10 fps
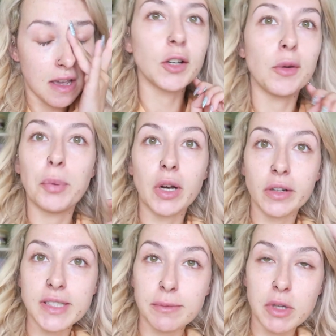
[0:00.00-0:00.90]
I'm going to put
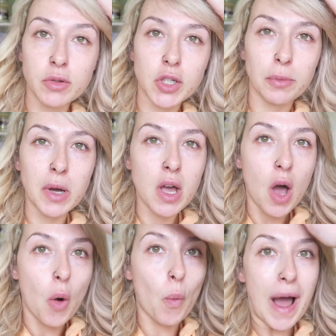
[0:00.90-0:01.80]
on some YouTube
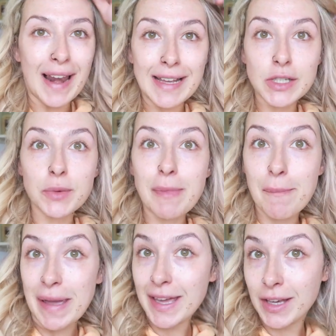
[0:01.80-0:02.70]
while I do my
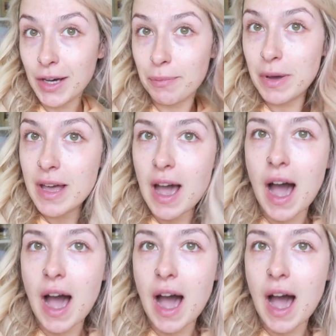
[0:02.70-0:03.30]
makeup.